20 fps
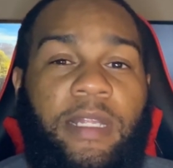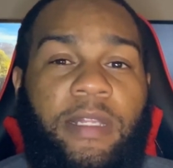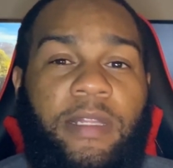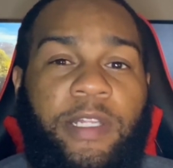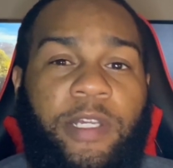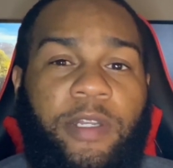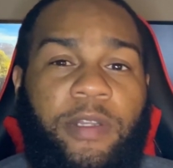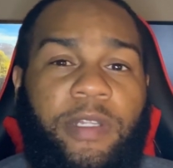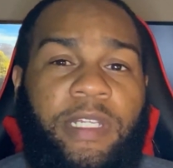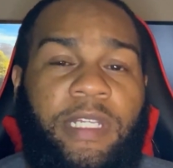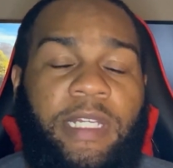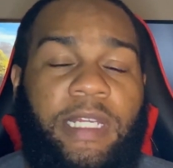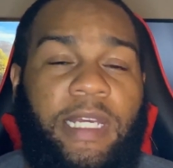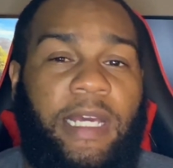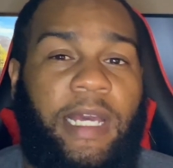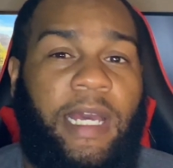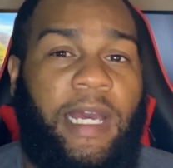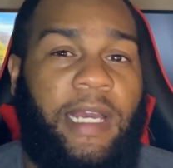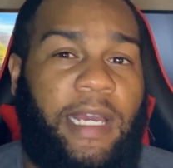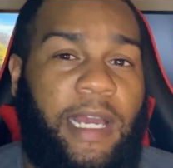Literally,
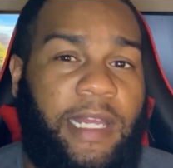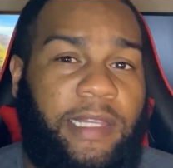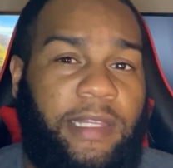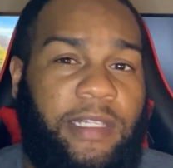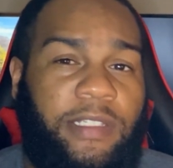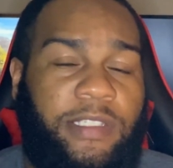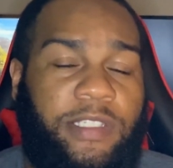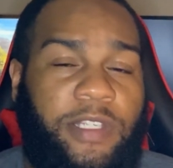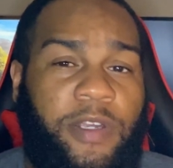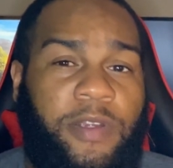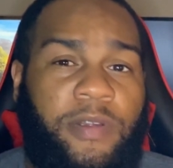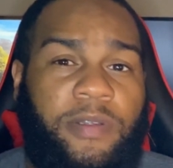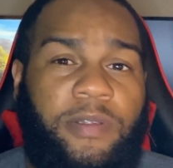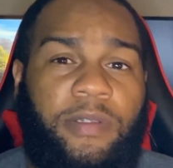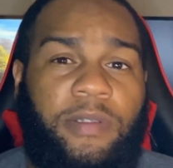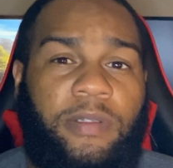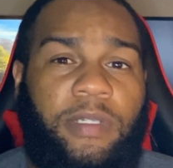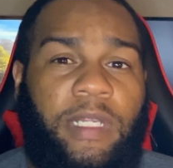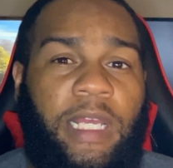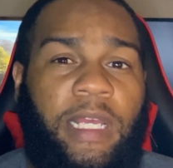I got the cert,
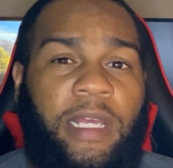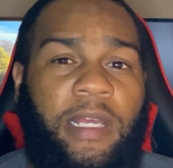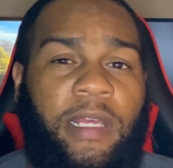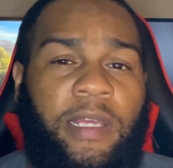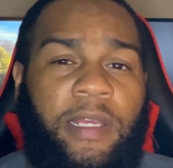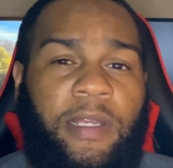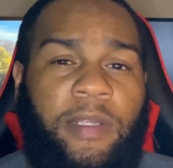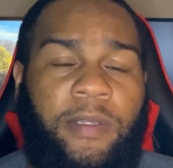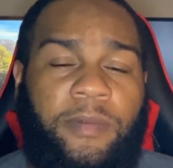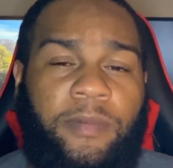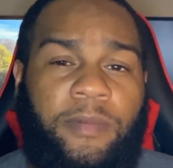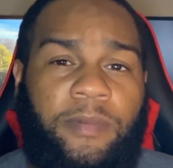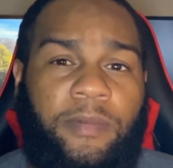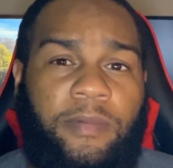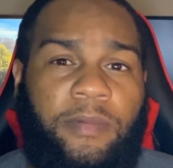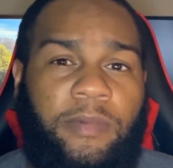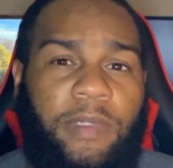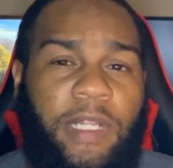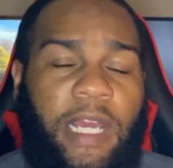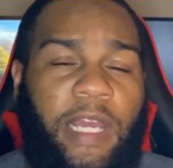and
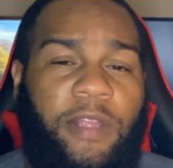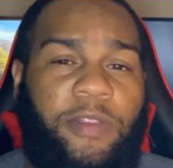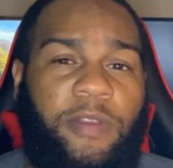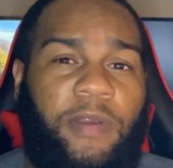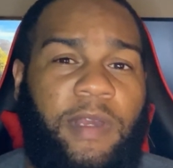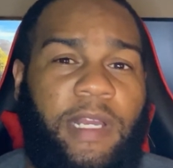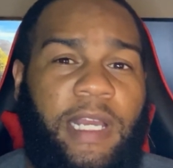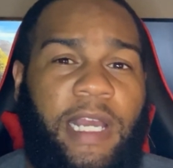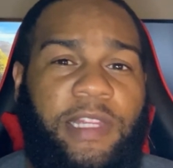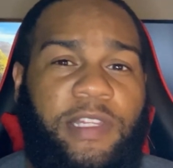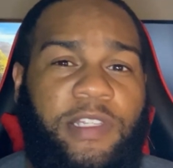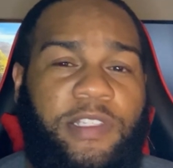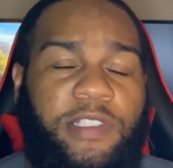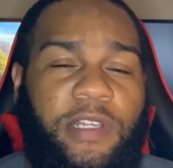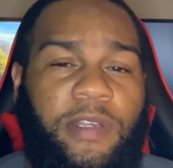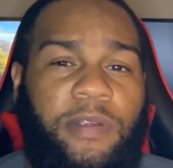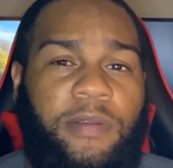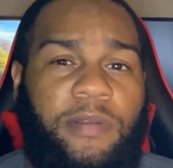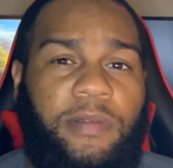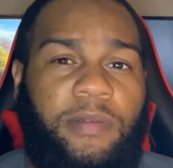after I got the
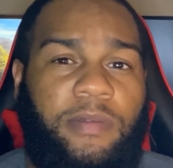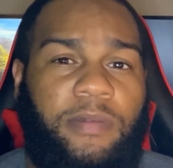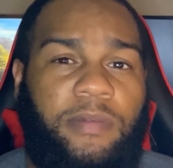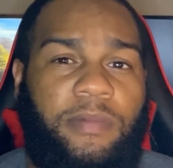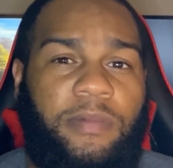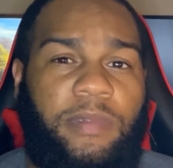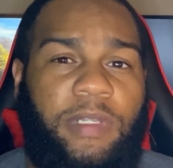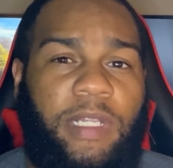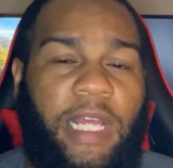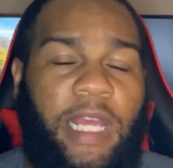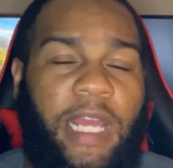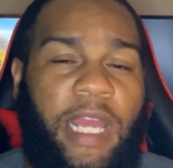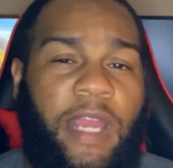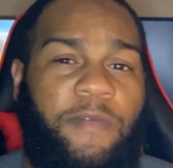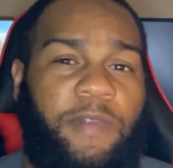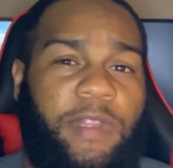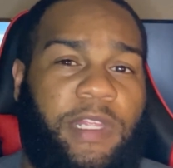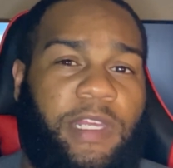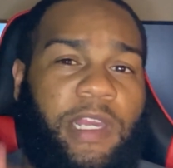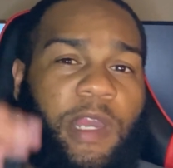cert,
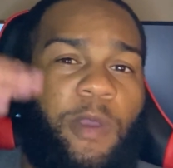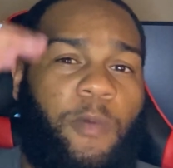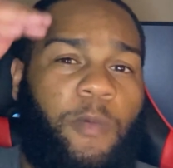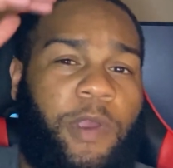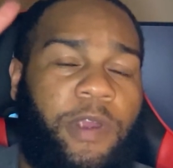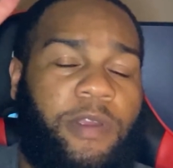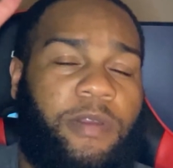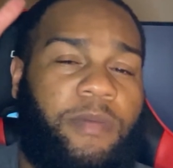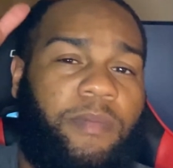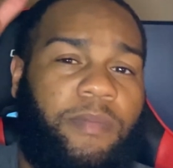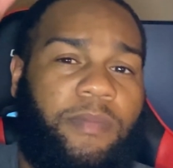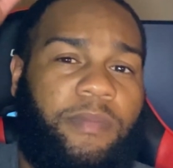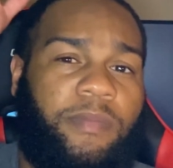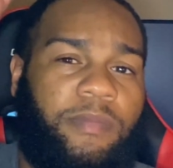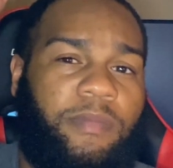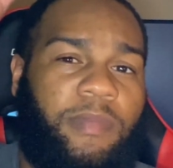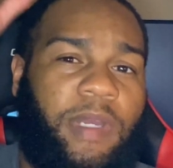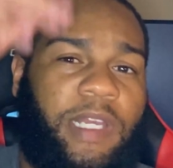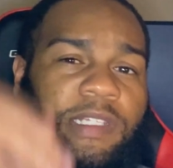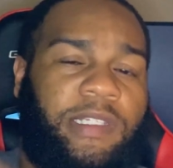everything at work,
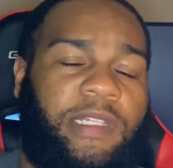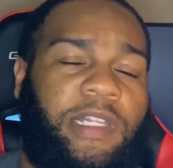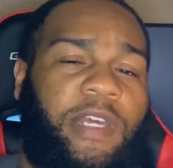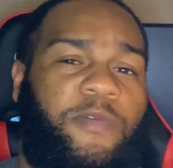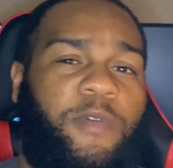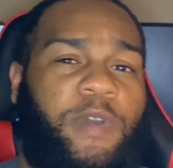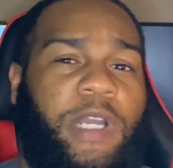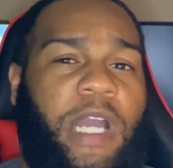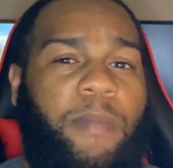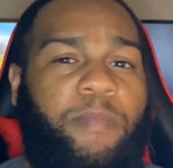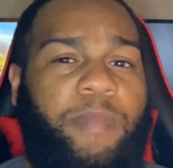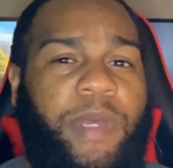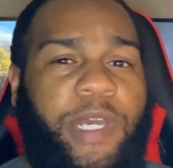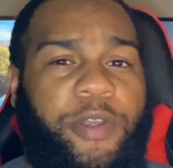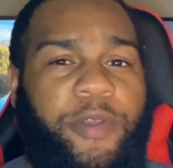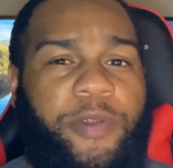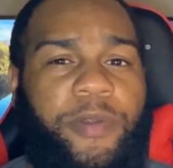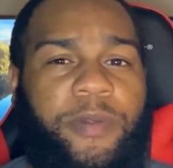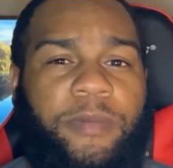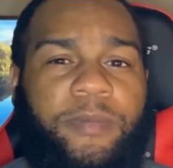my level got
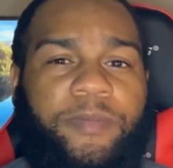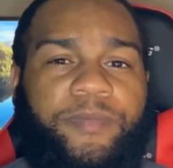better.